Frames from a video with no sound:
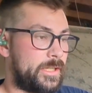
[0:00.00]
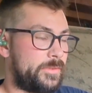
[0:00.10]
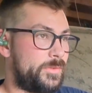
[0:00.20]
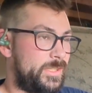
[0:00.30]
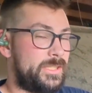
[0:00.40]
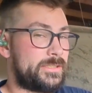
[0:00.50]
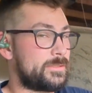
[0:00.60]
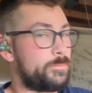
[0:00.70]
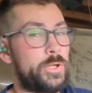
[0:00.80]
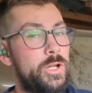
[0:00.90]
I think it's
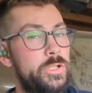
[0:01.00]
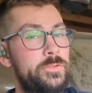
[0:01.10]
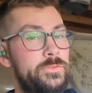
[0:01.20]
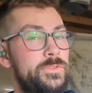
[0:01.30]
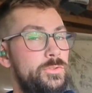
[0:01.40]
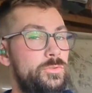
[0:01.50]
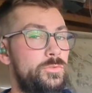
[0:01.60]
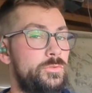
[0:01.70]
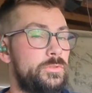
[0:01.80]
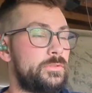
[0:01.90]
a Bronco
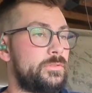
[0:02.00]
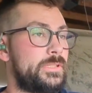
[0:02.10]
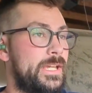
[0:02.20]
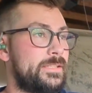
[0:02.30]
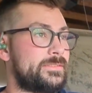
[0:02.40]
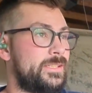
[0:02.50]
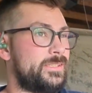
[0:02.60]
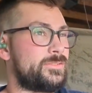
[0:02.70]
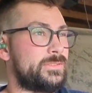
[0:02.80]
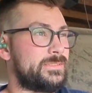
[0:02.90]
2 gas
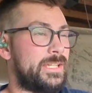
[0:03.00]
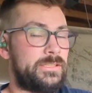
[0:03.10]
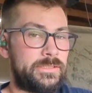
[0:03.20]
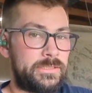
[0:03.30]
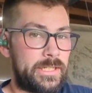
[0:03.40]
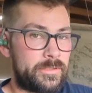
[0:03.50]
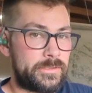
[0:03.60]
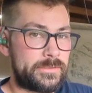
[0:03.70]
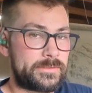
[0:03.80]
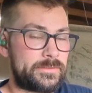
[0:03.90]
tank, so it's 19
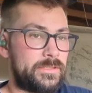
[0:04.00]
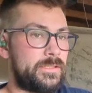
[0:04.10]
gallons.